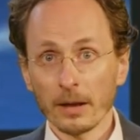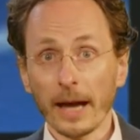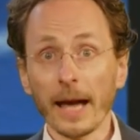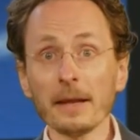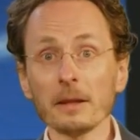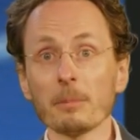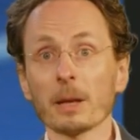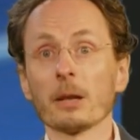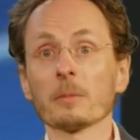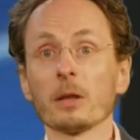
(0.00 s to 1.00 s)
And it
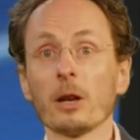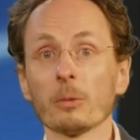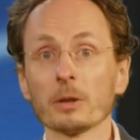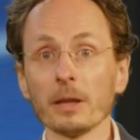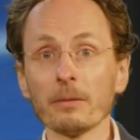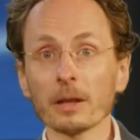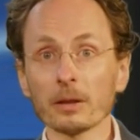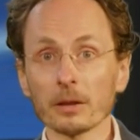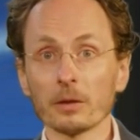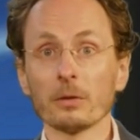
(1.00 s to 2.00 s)
becomes a lot more
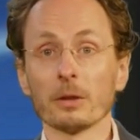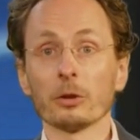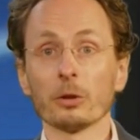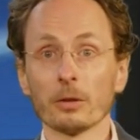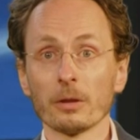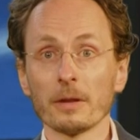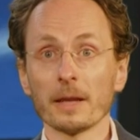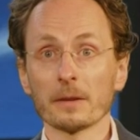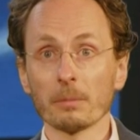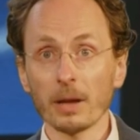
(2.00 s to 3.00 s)
difficult to ensure
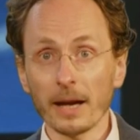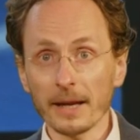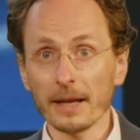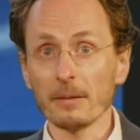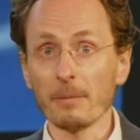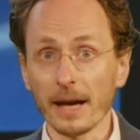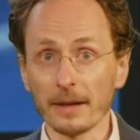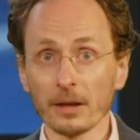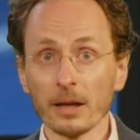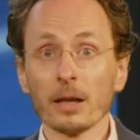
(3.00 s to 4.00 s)
that supply and
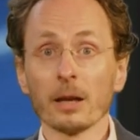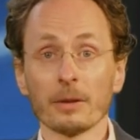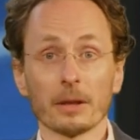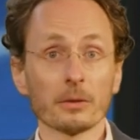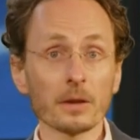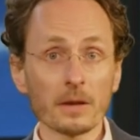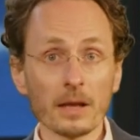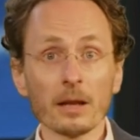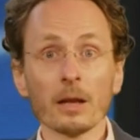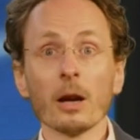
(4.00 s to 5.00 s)
demand of
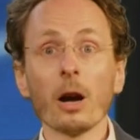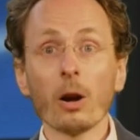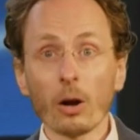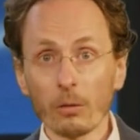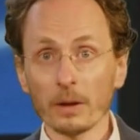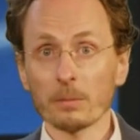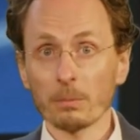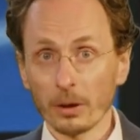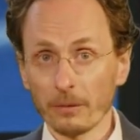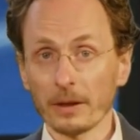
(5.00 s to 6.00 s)
electricity are always
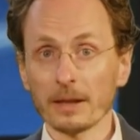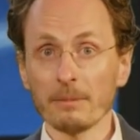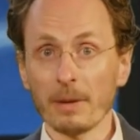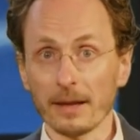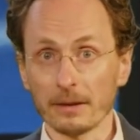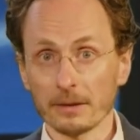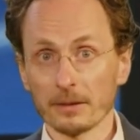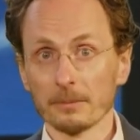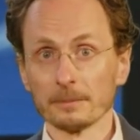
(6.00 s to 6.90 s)
perfectly balanced.